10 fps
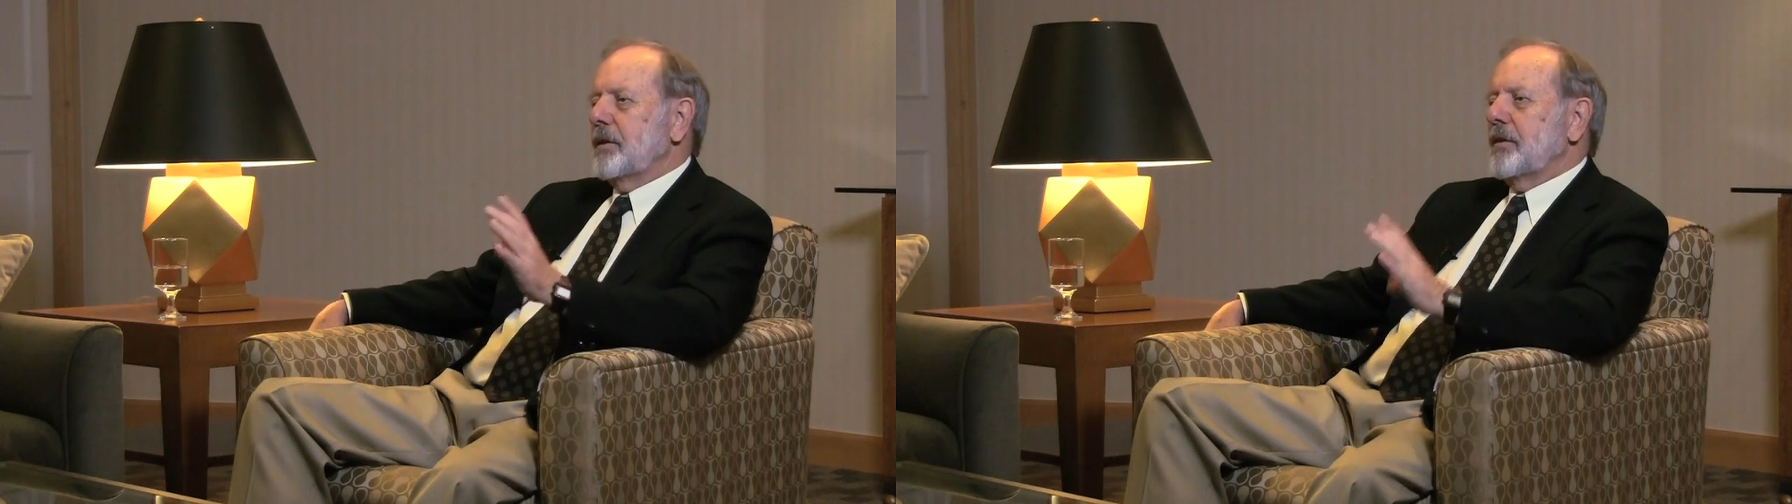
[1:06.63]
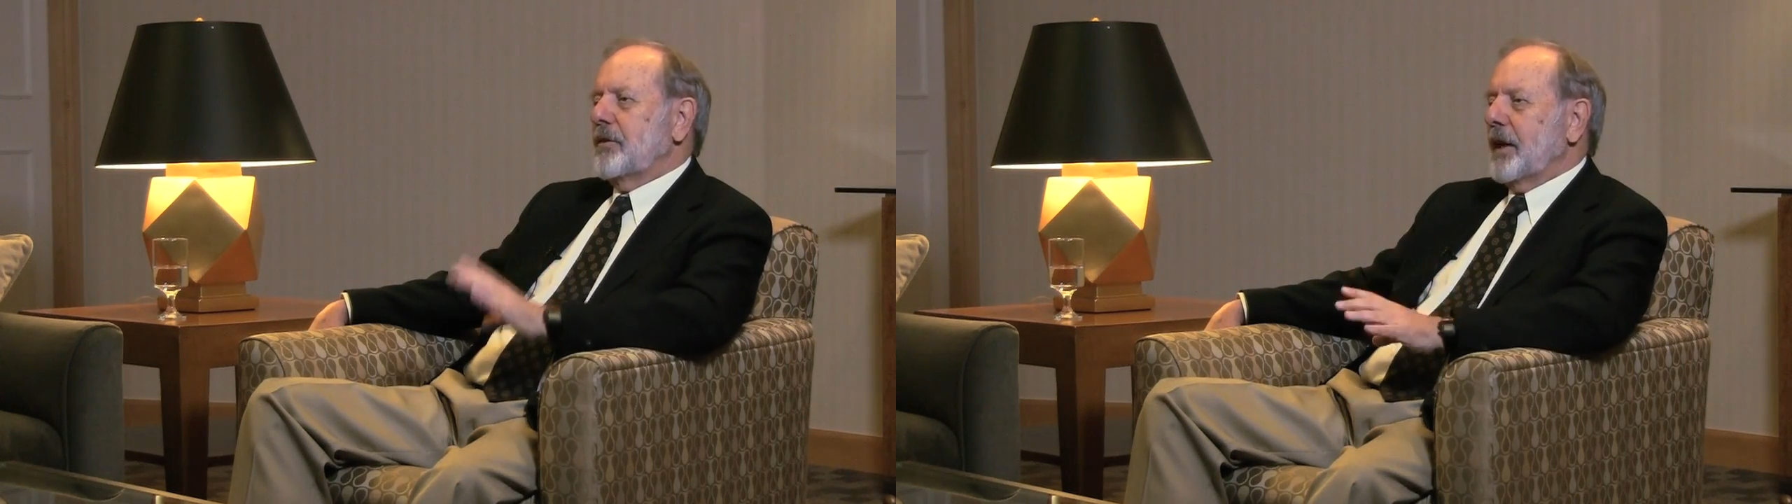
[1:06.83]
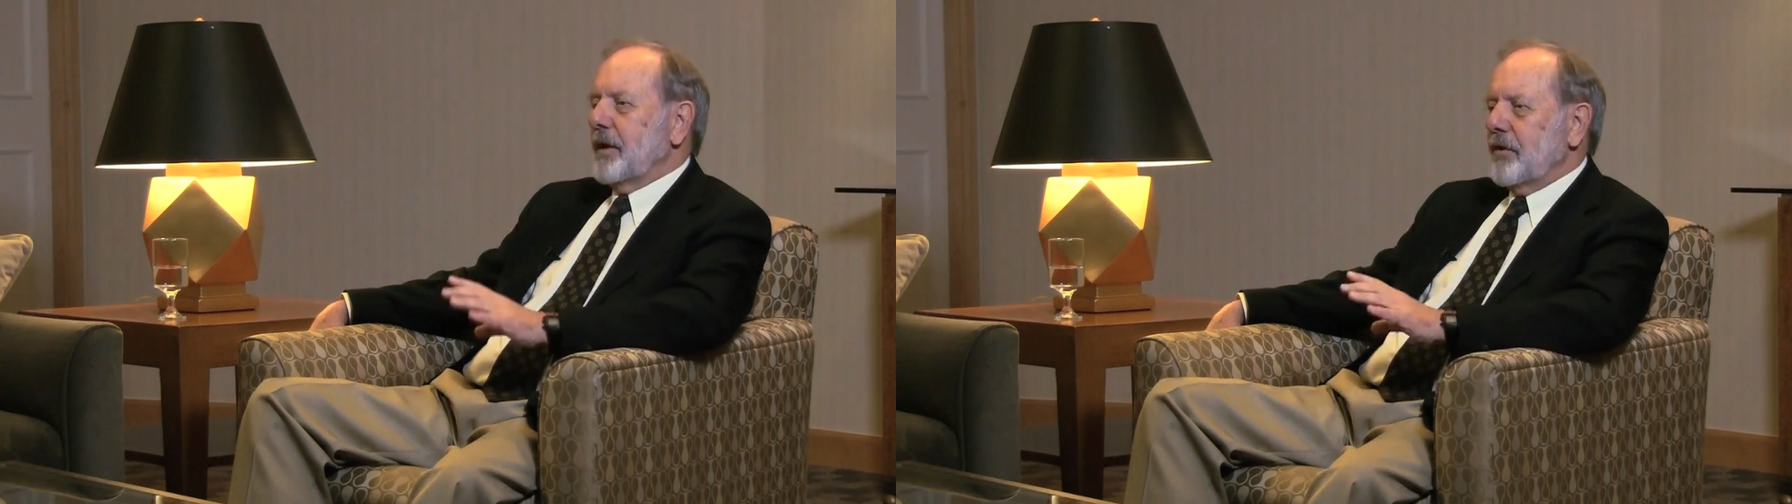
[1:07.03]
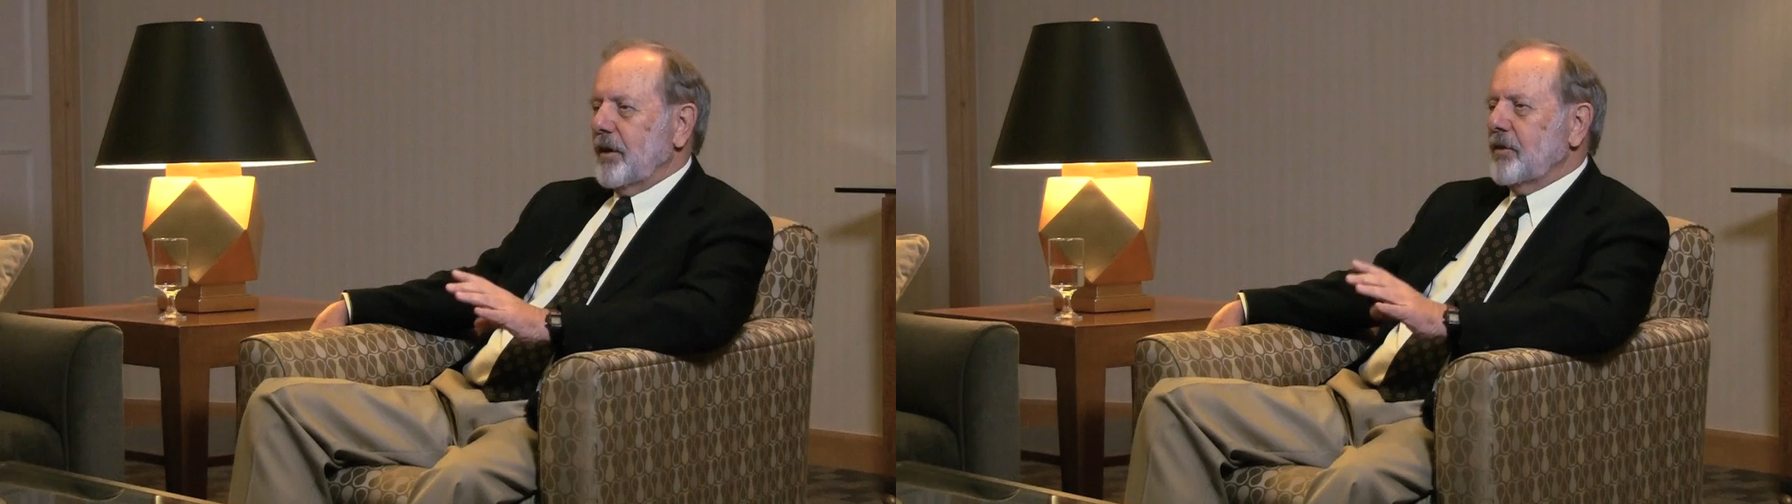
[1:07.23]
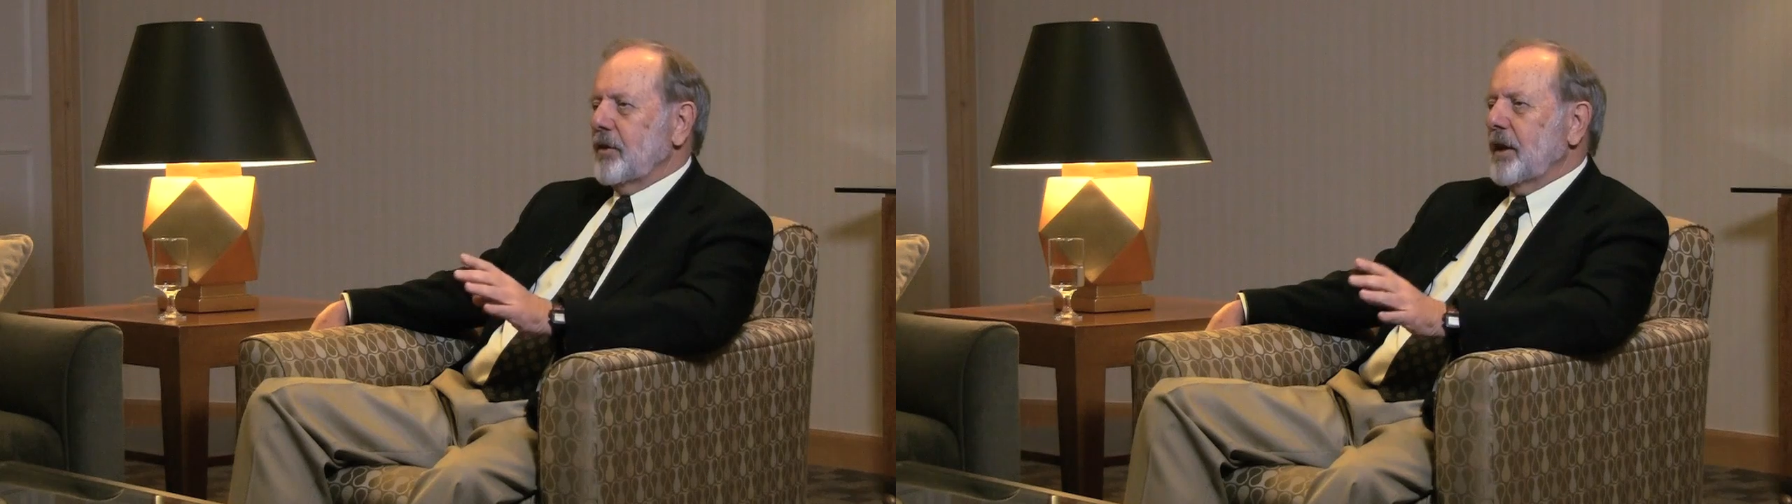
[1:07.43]
and the second
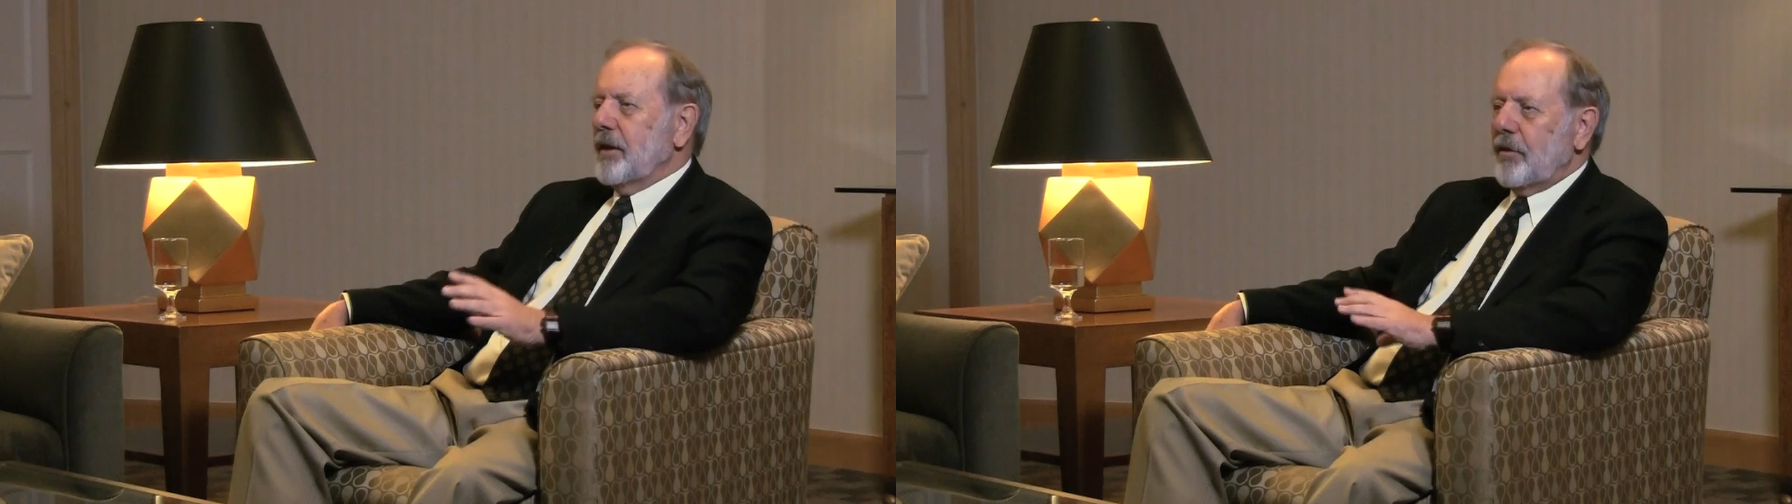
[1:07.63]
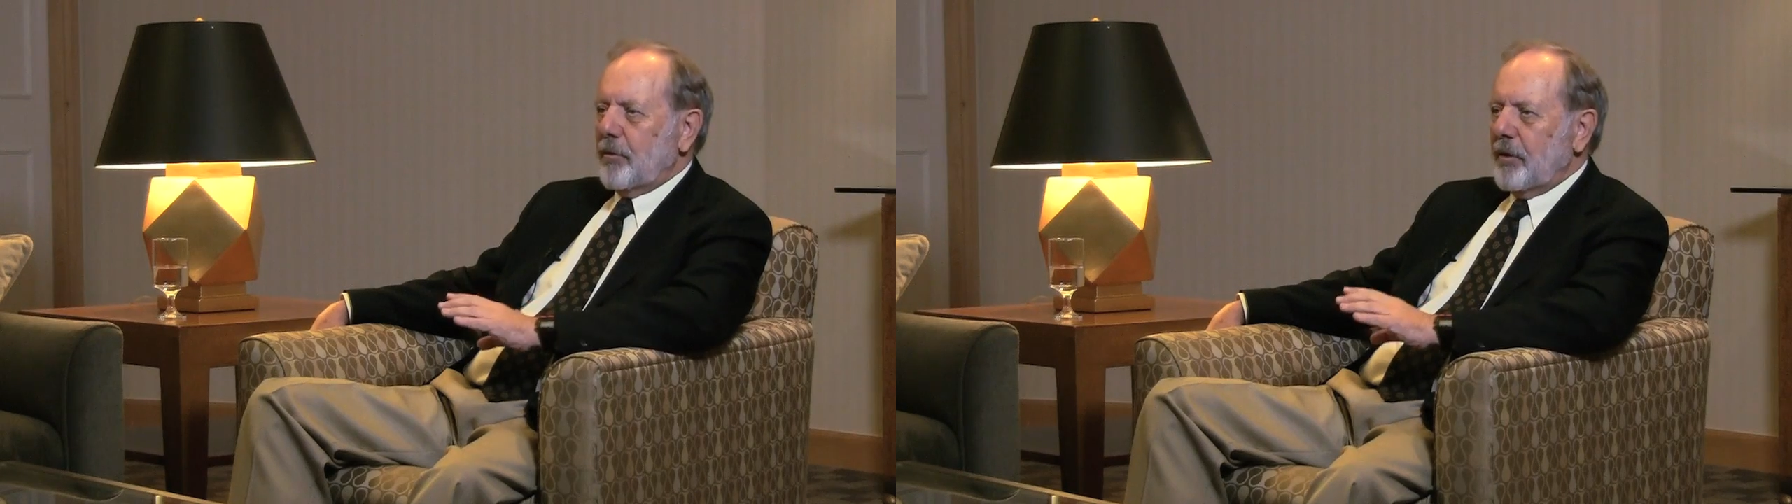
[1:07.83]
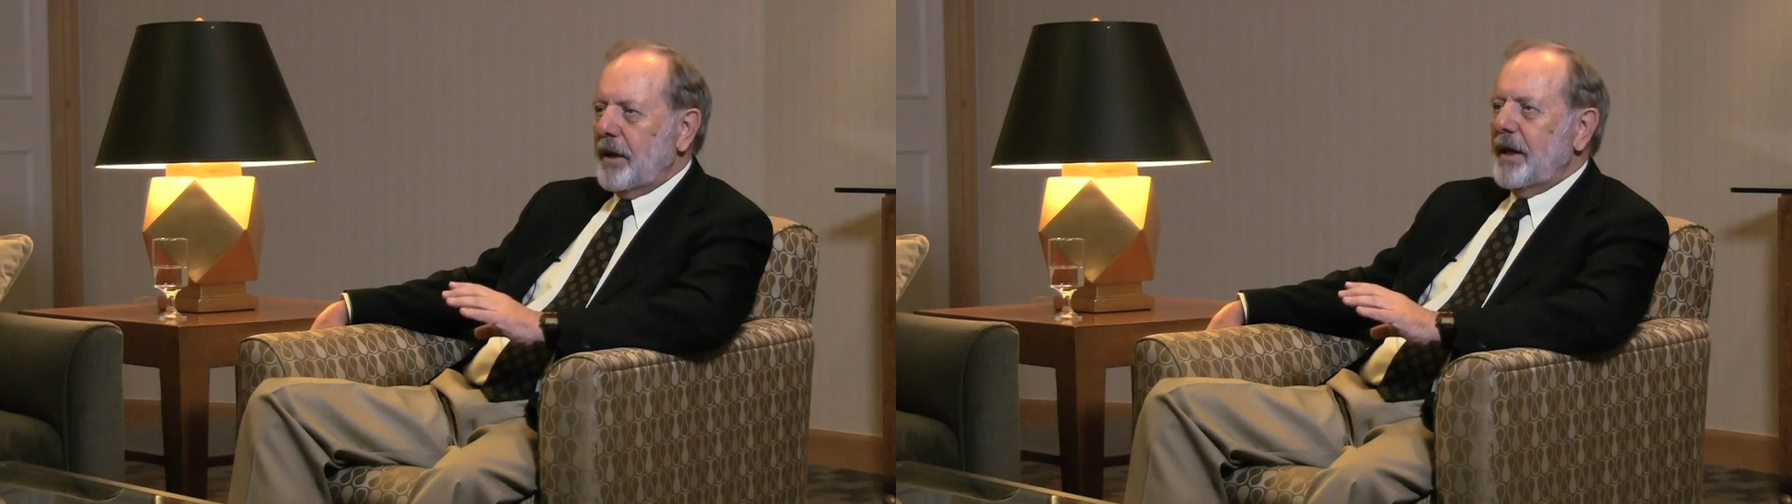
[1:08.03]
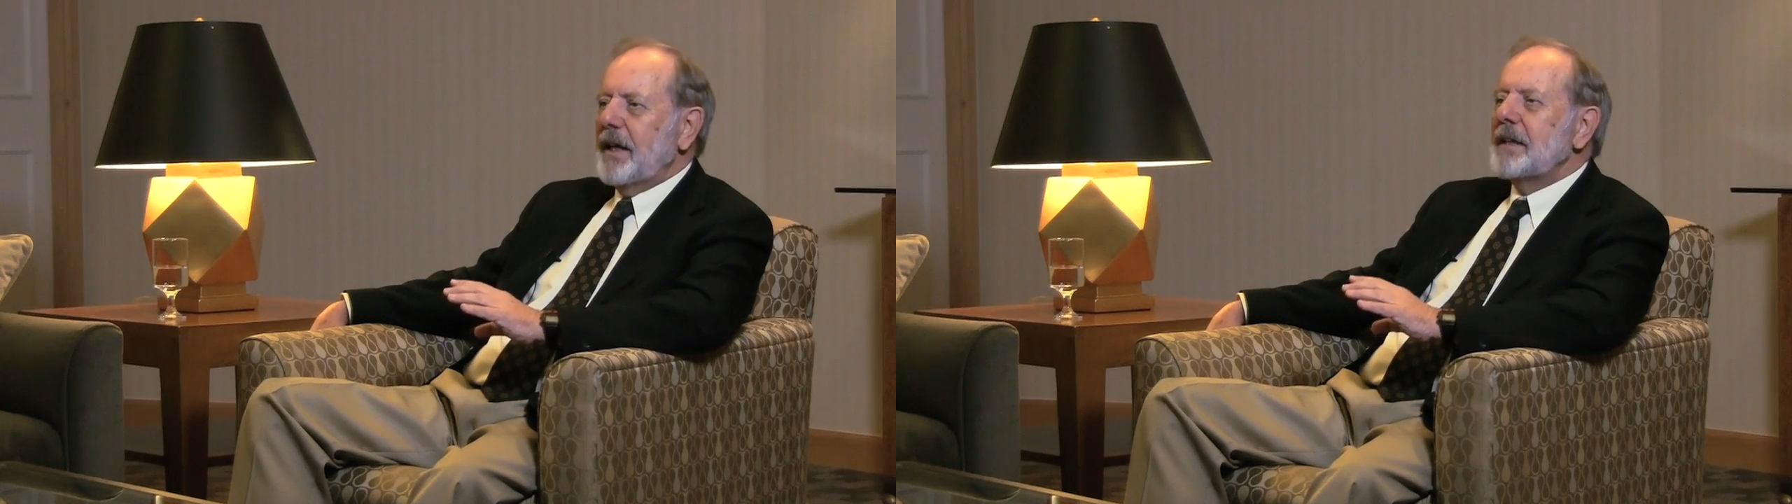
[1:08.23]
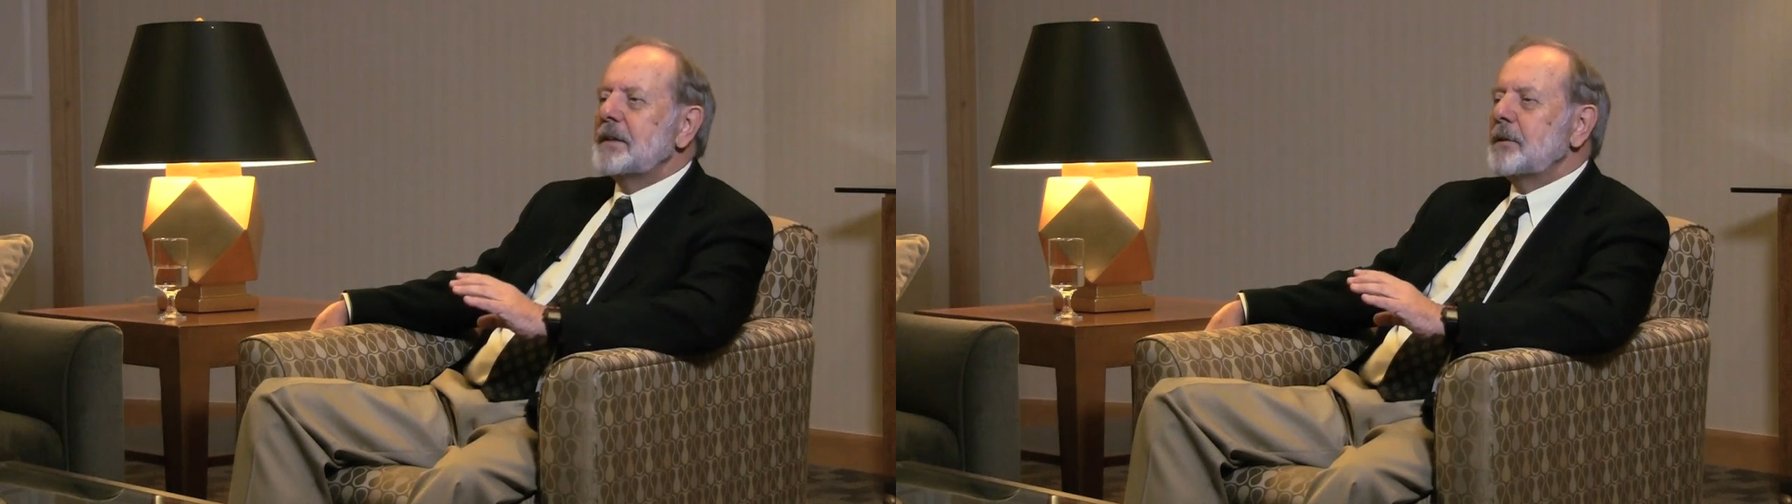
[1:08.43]
section had
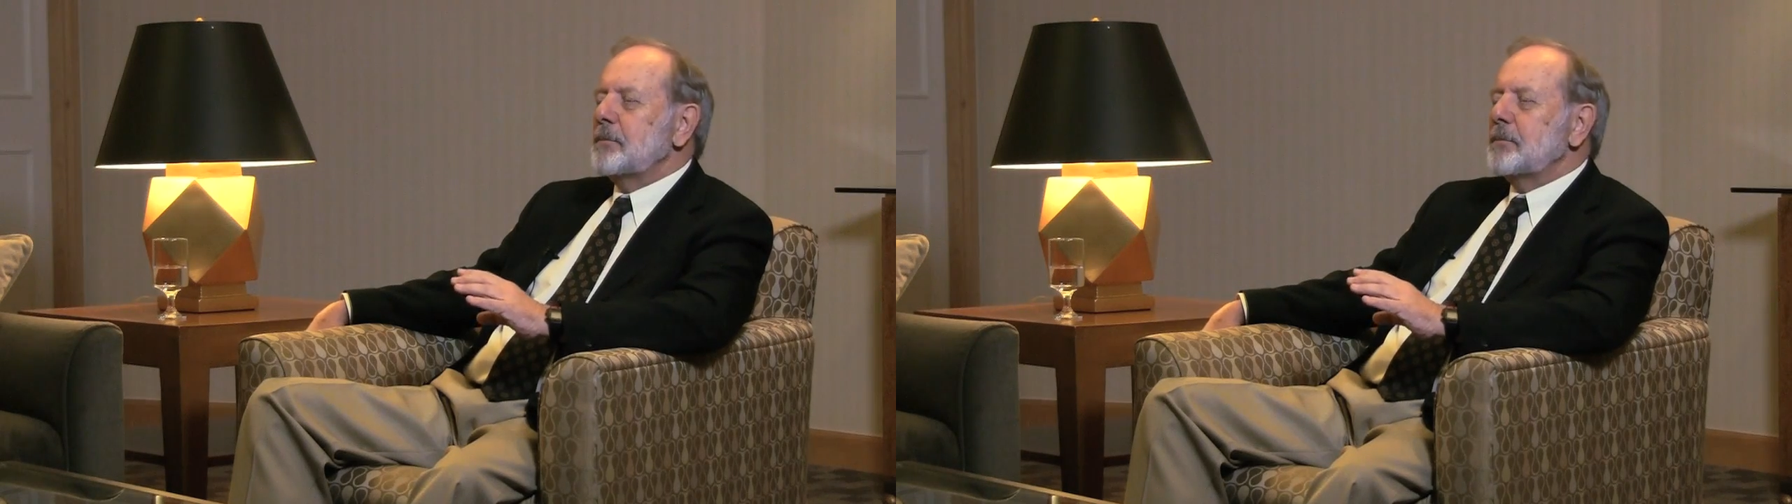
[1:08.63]
three.